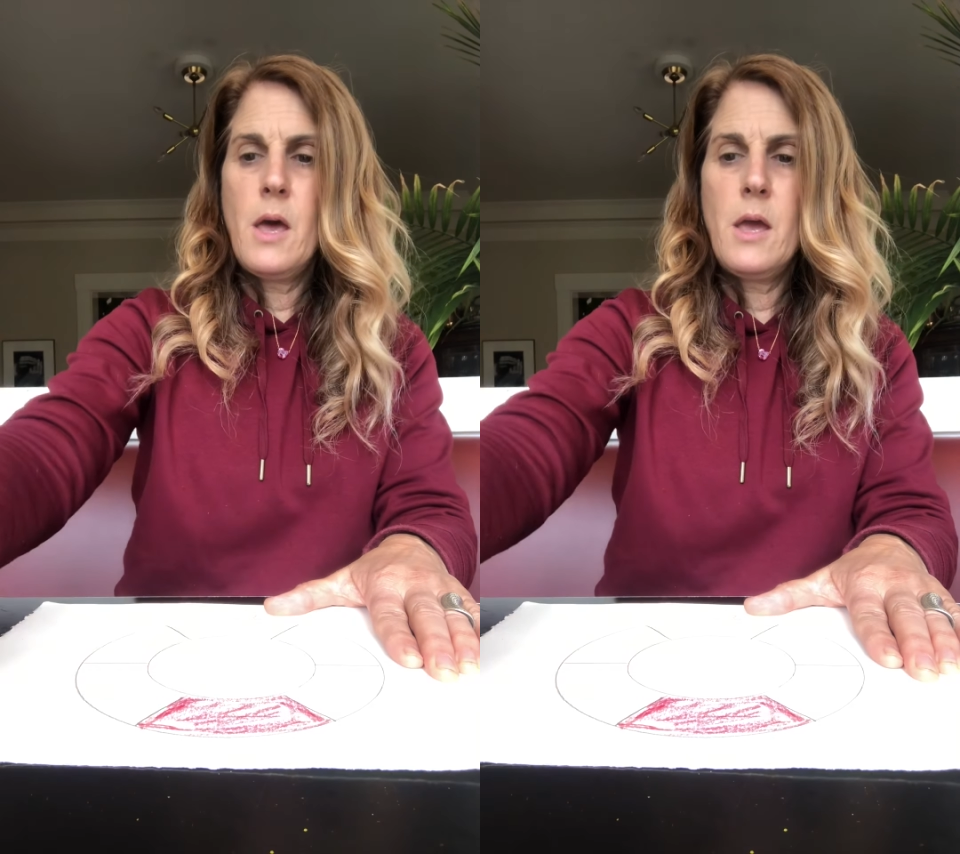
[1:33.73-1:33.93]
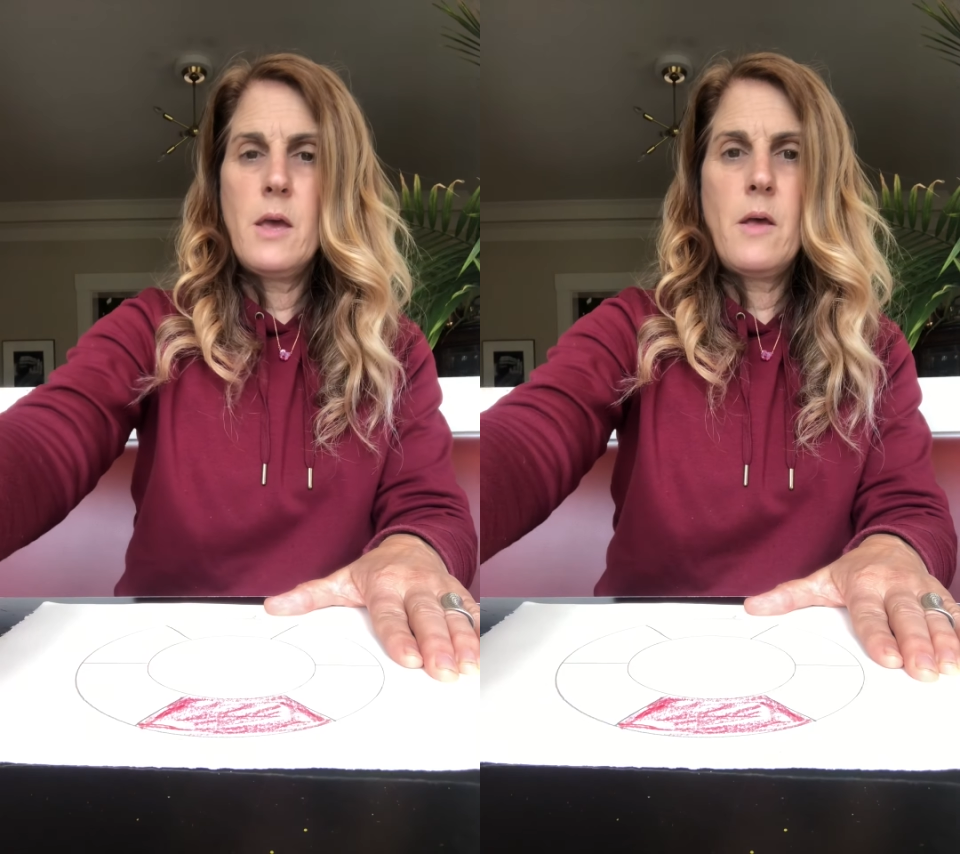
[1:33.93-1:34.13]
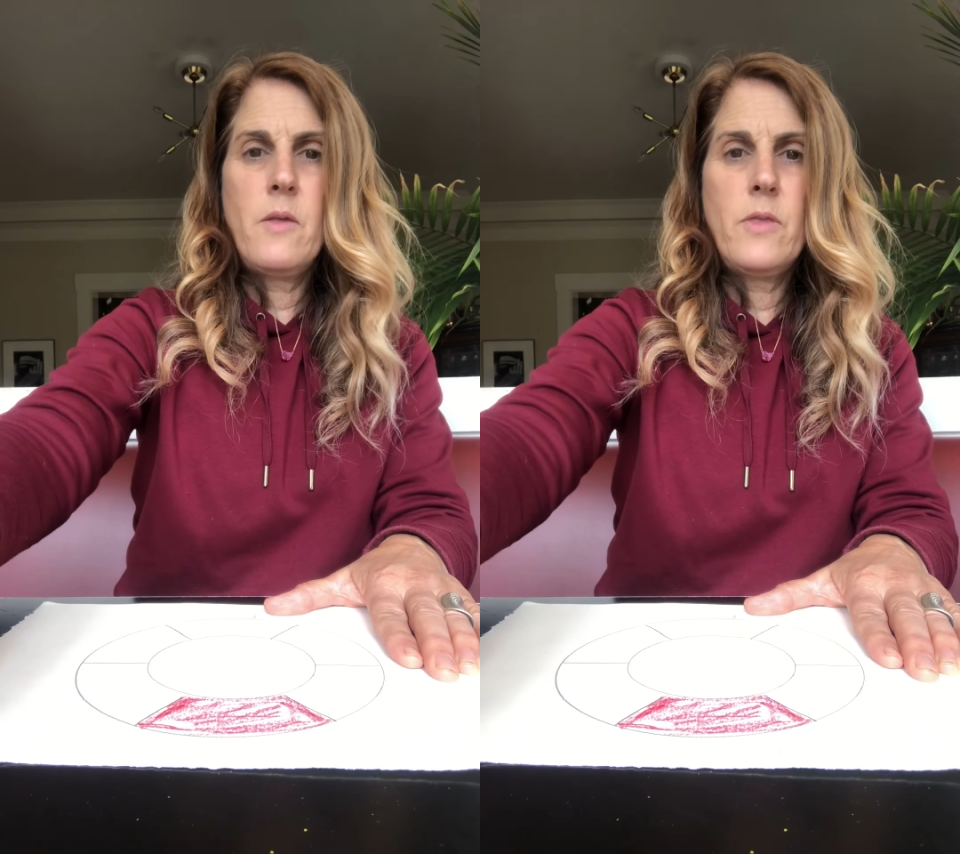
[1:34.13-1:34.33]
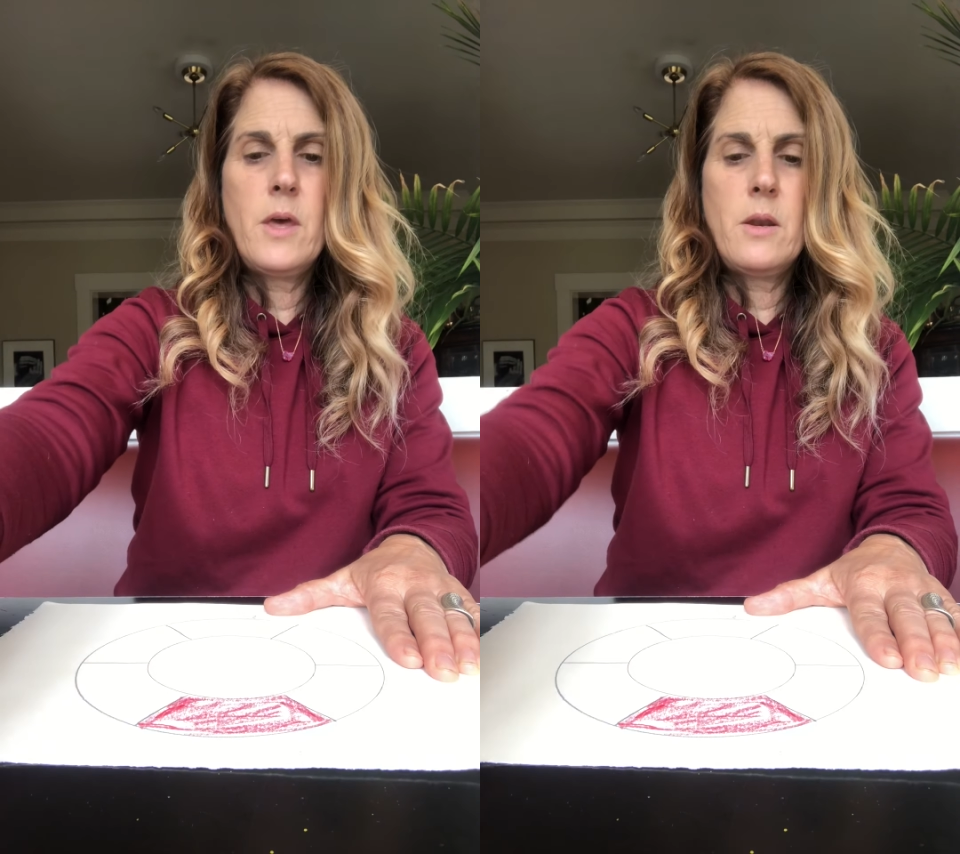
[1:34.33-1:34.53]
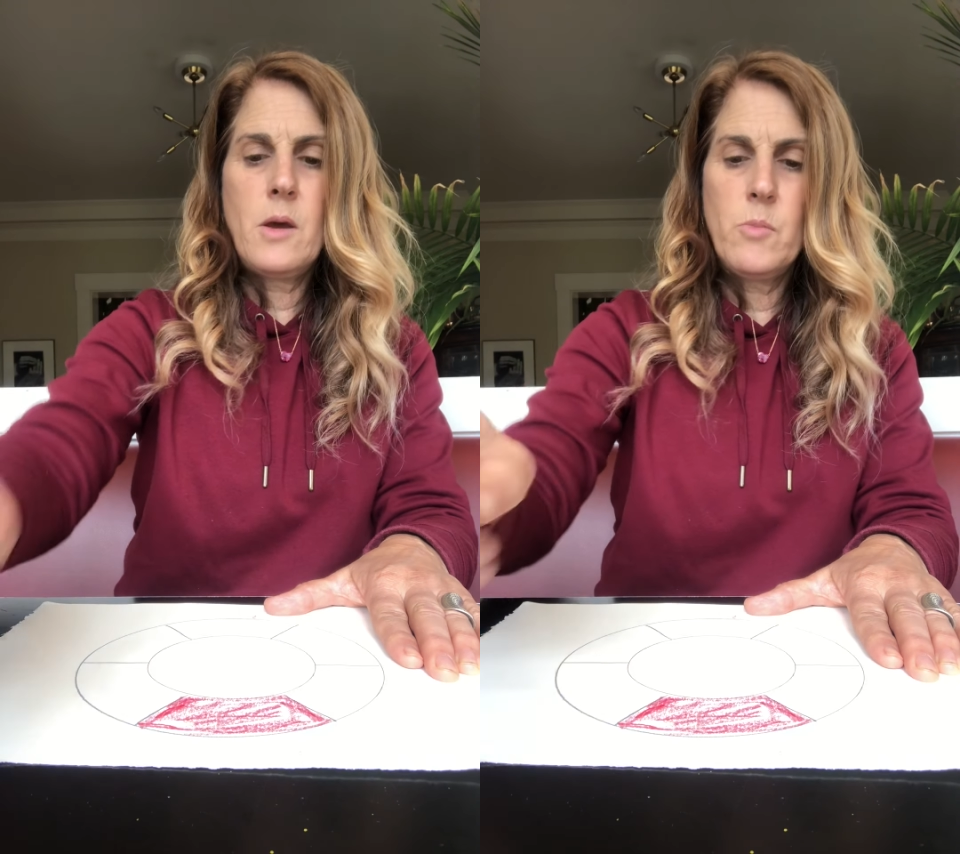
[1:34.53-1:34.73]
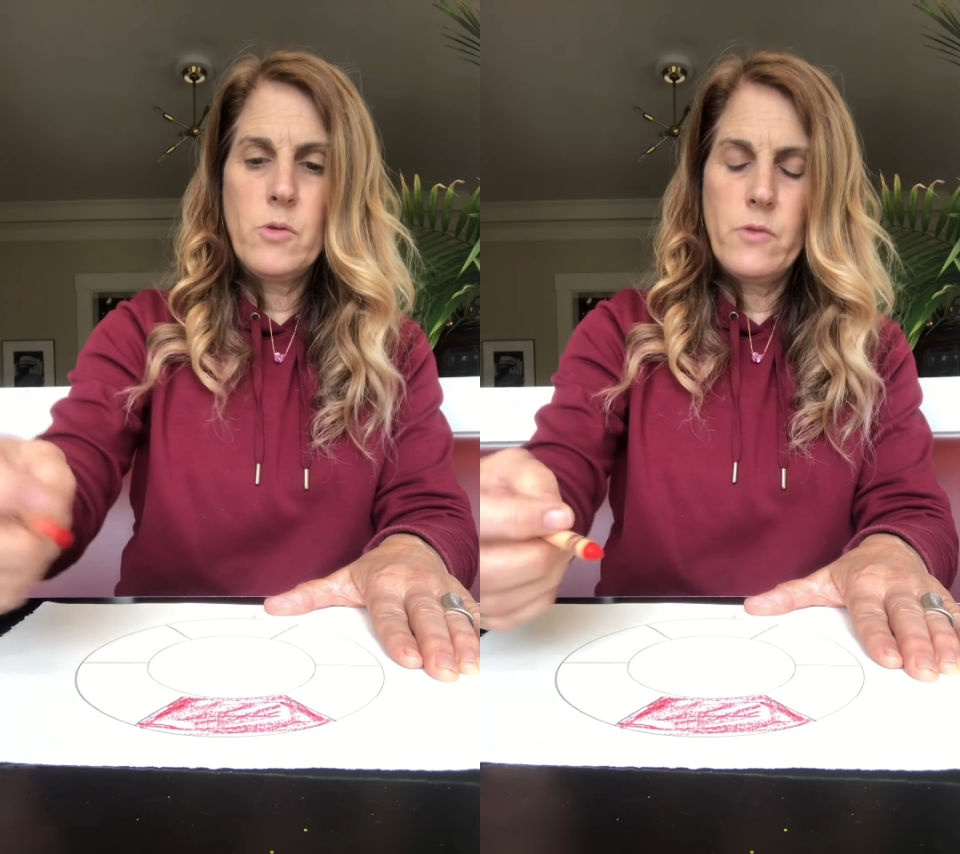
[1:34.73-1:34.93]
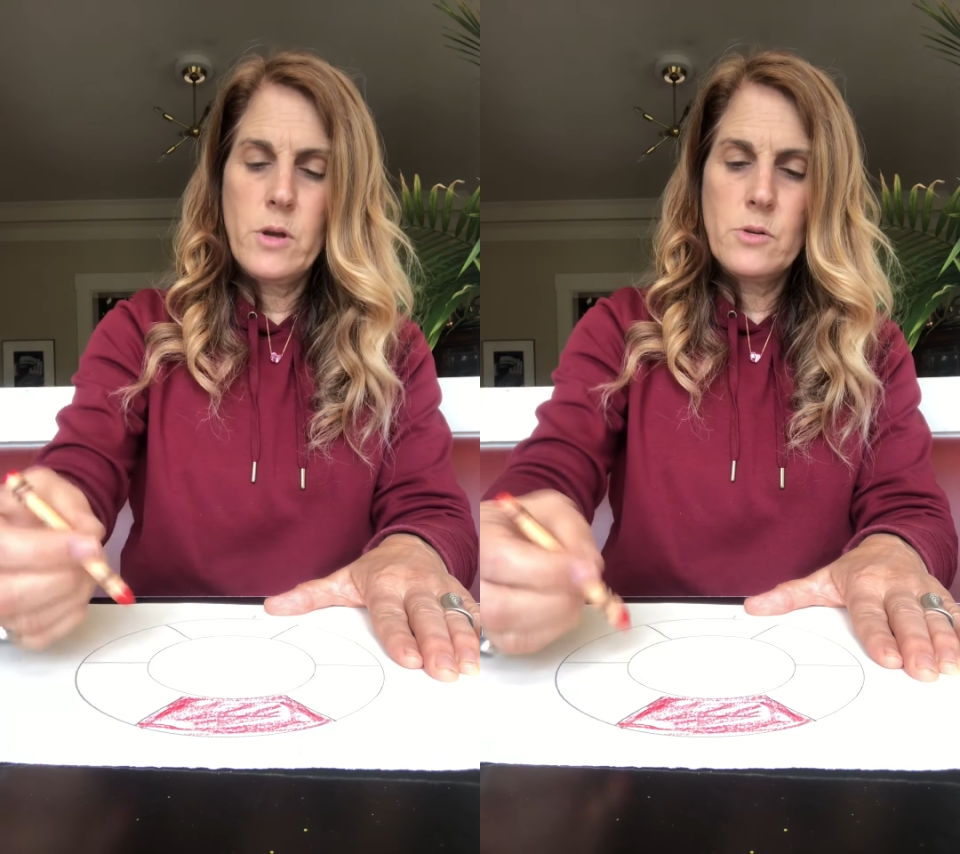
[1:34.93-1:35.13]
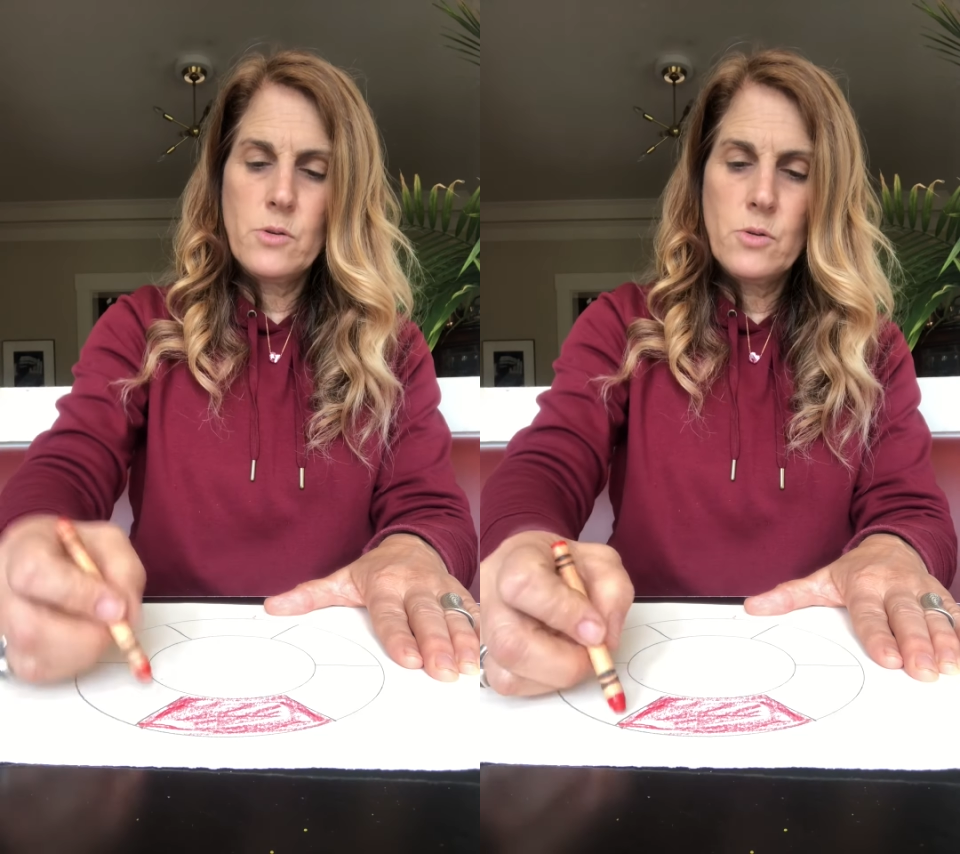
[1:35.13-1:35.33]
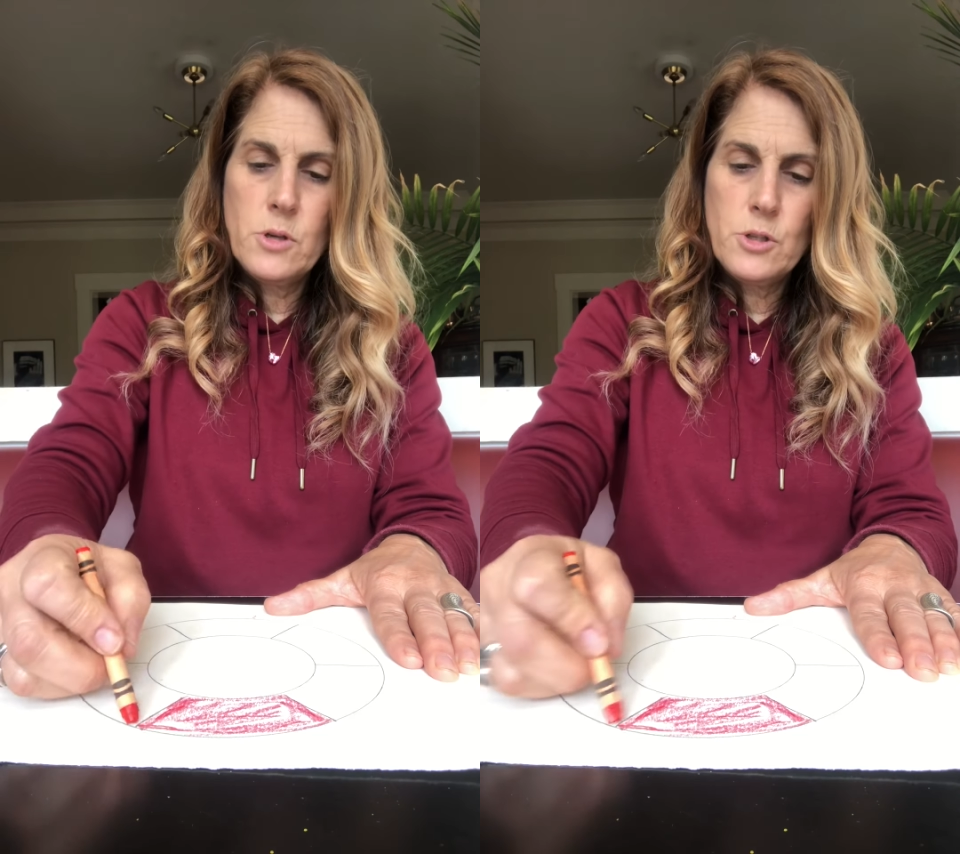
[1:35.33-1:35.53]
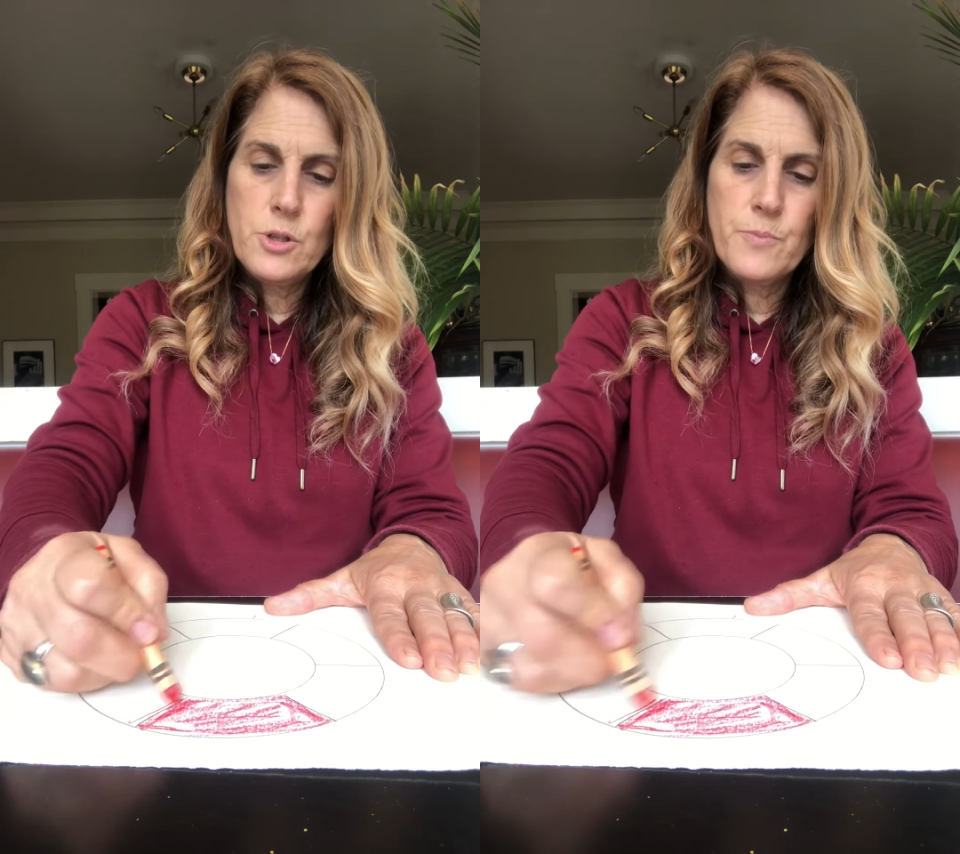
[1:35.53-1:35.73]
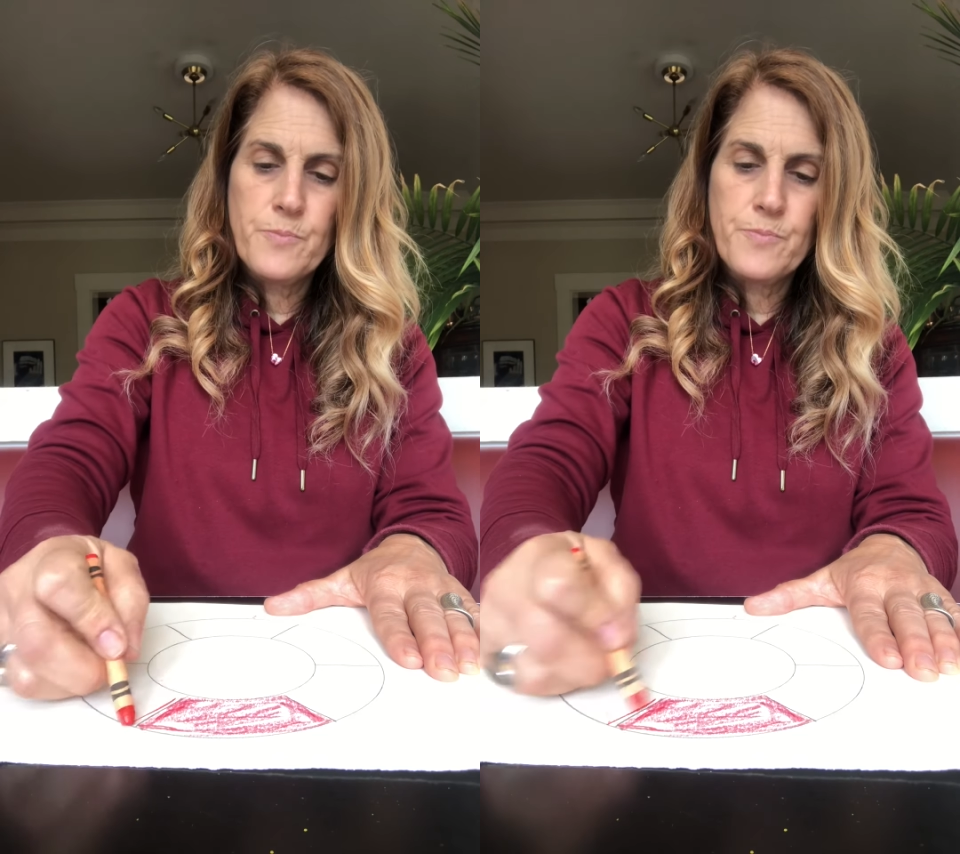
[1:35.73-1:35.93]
And then I'll move on to orange.